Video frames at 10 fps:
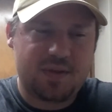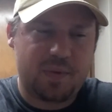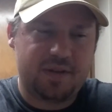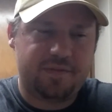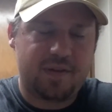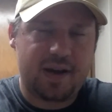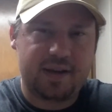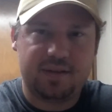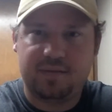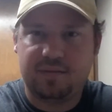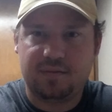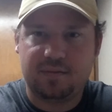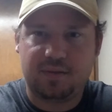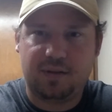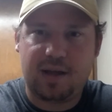means that we define
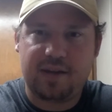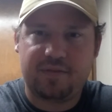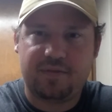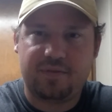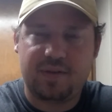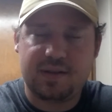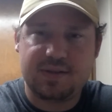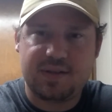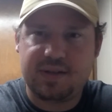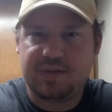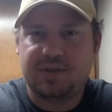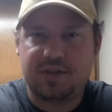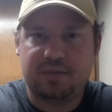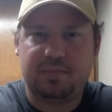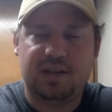life and
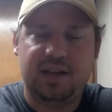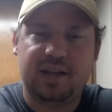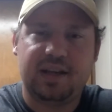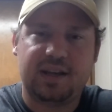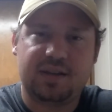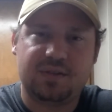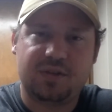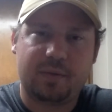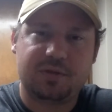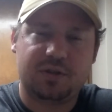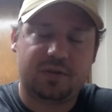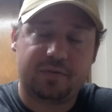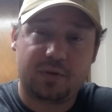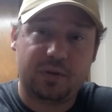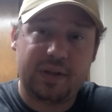citizenship beginning at conception or
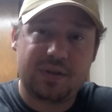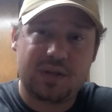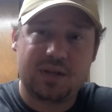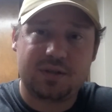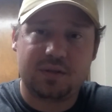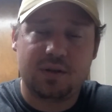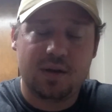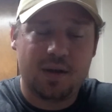fertilization.